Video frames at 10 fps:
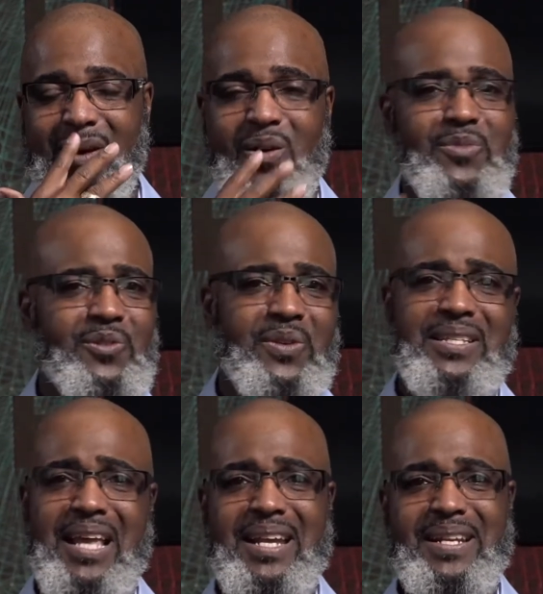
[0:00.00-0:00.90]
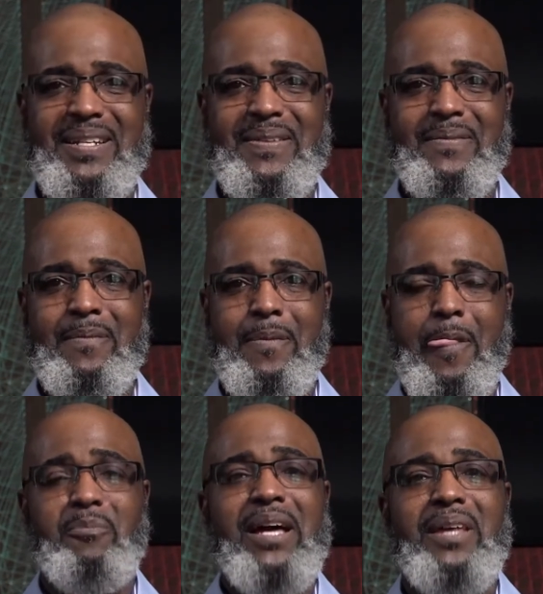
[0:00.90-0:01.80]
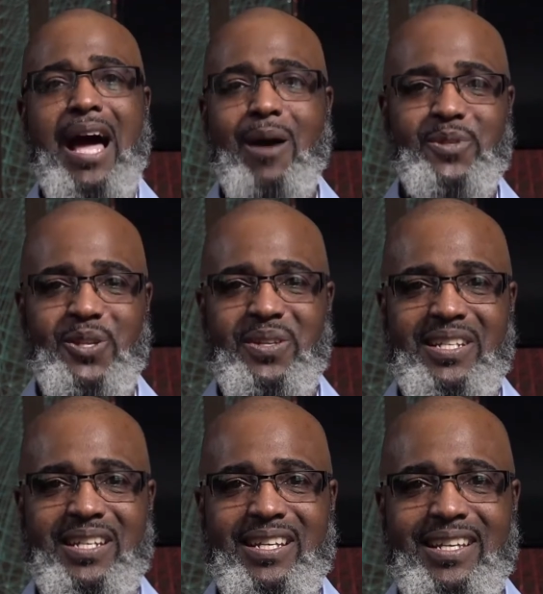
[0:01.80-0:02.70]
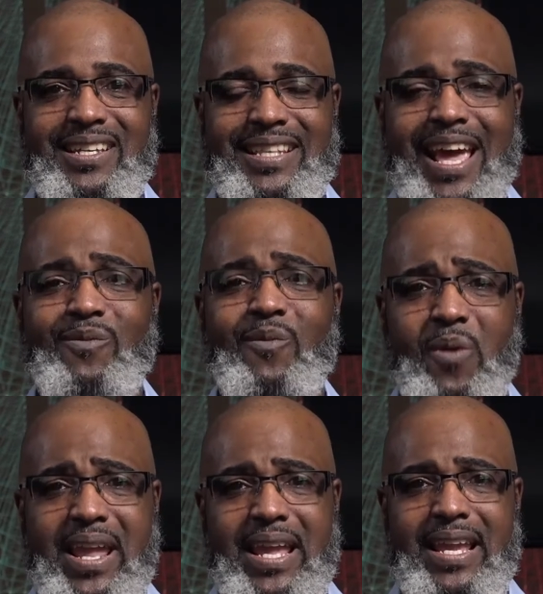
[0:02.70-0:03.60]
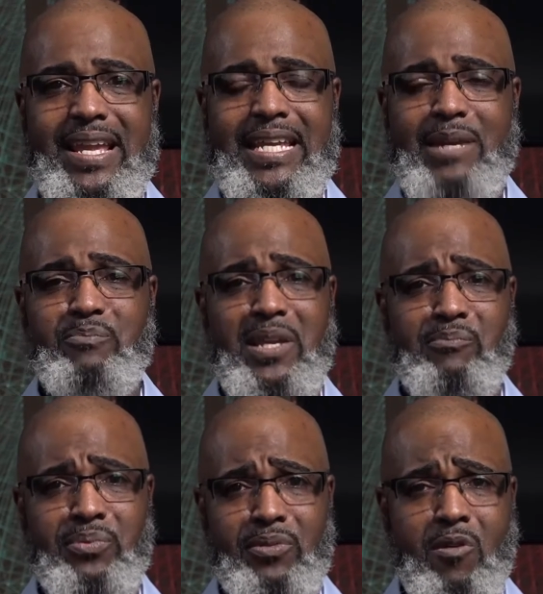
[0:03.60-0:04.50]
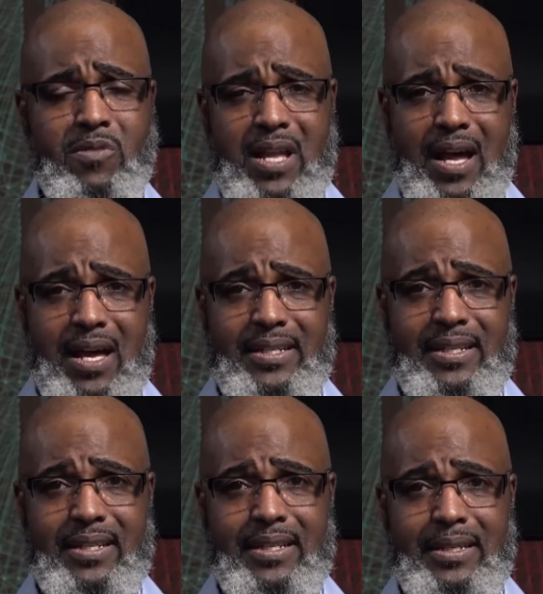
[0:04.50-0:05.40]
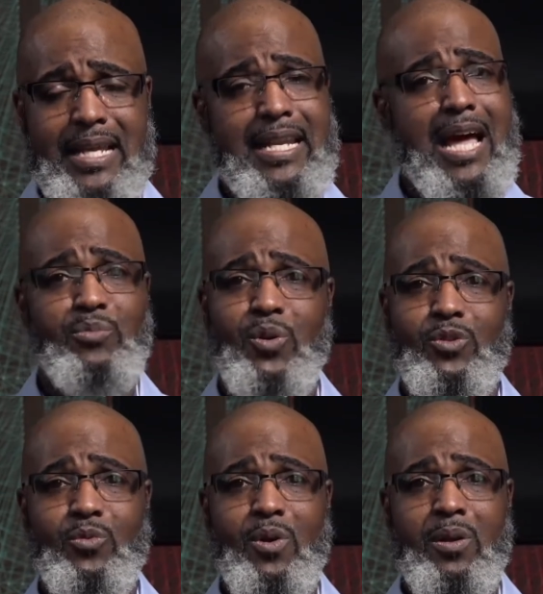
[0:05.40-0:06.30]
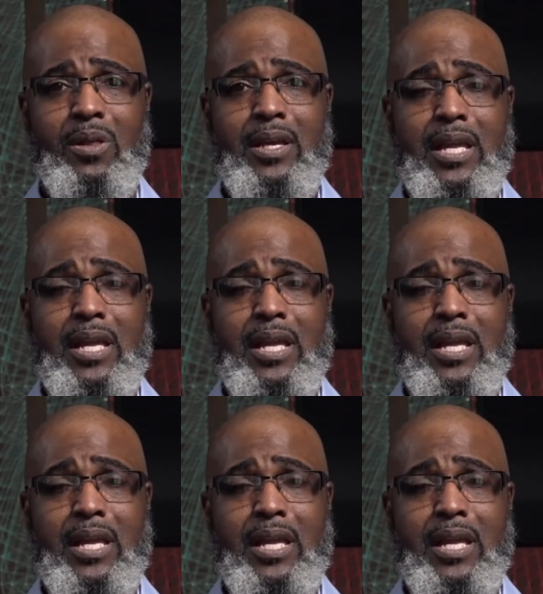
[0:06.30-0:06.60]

Oh, I'm so excited about the opportunity that we can be pro-God and not pro the world.